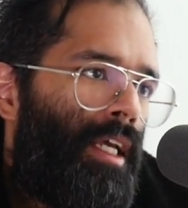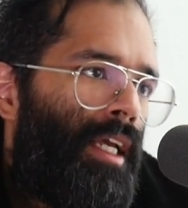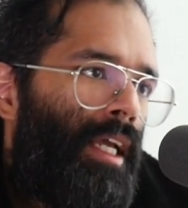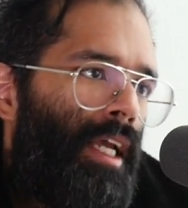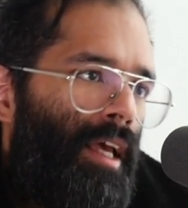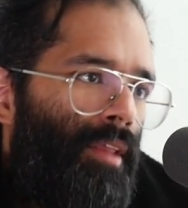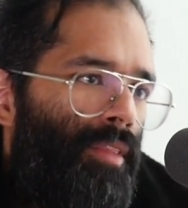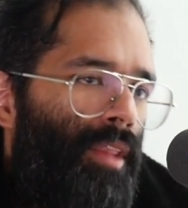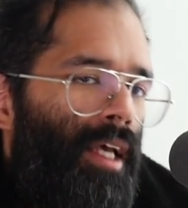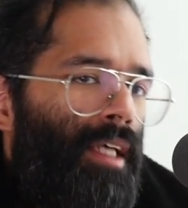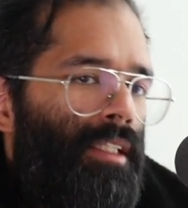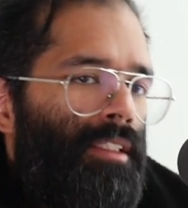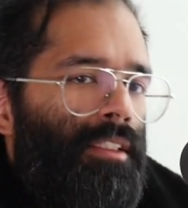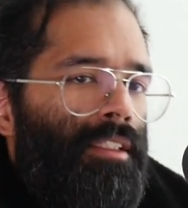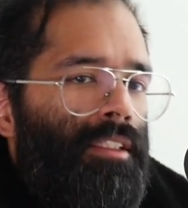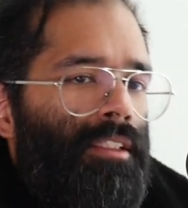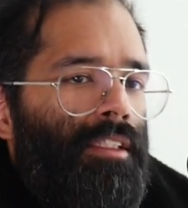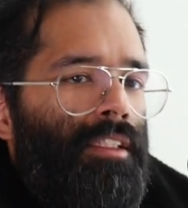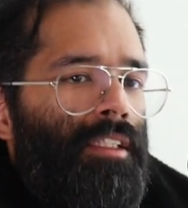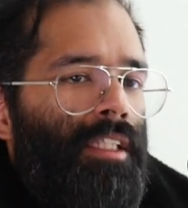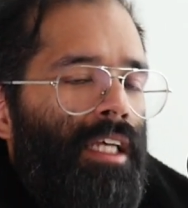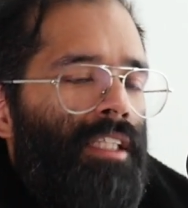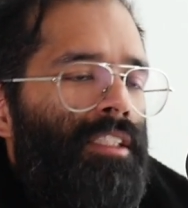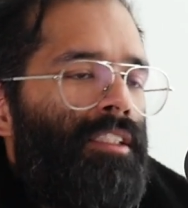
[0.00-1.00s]
And that's
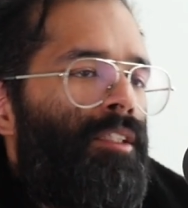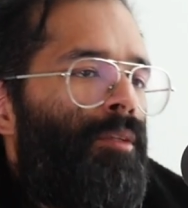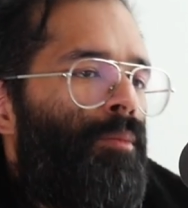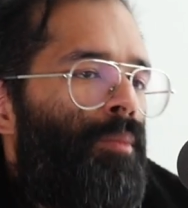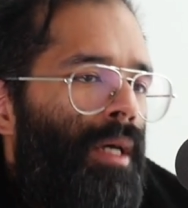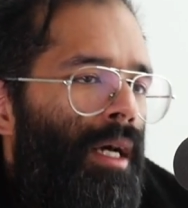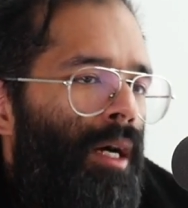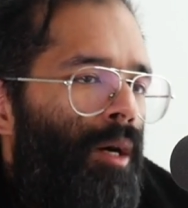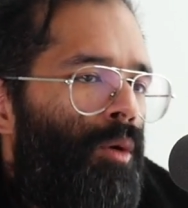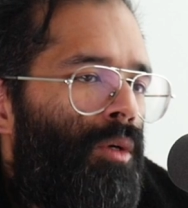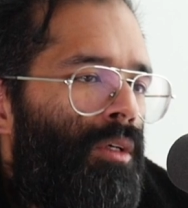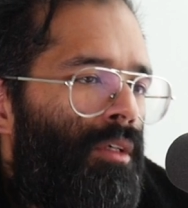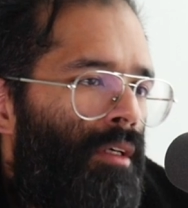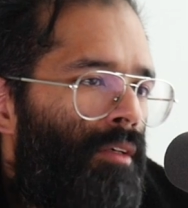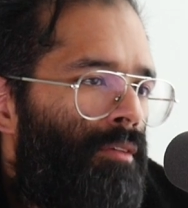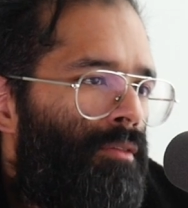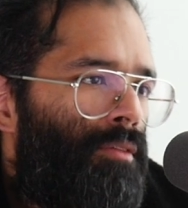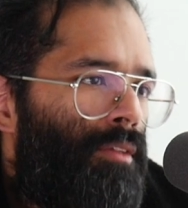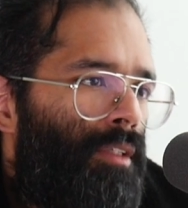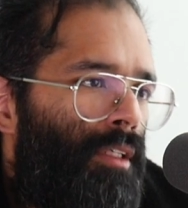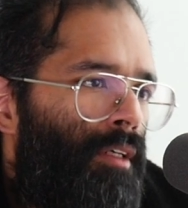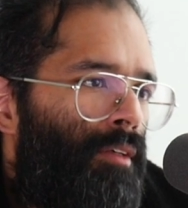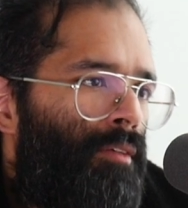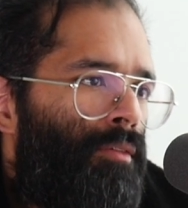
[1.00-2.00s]
the power
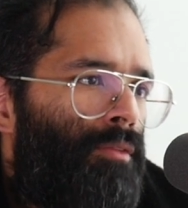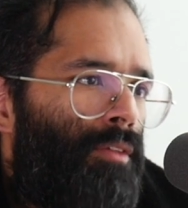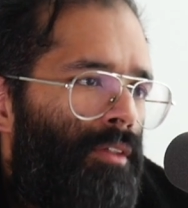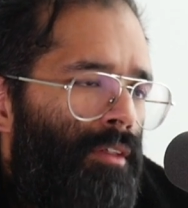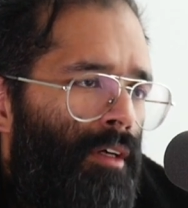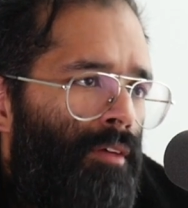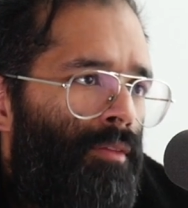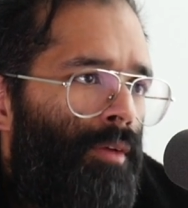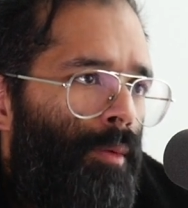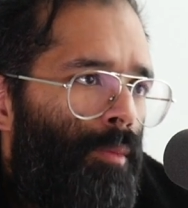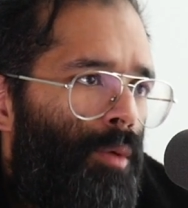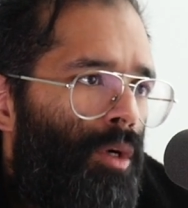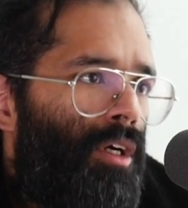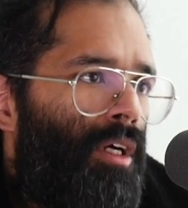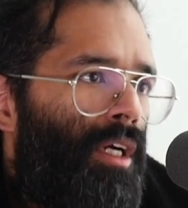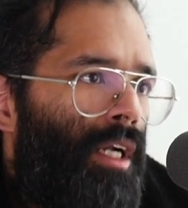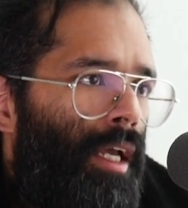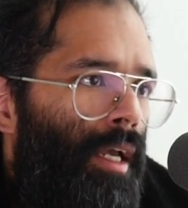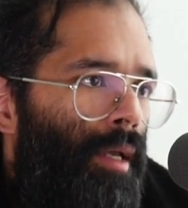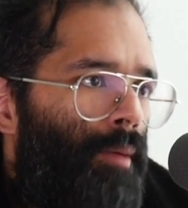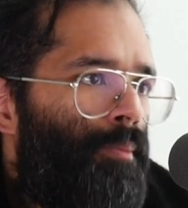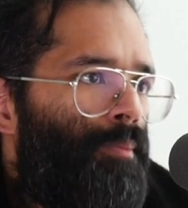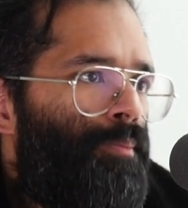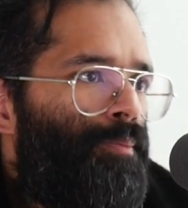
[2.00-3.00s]
of
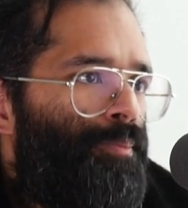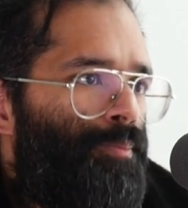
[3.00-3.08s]
mRNA.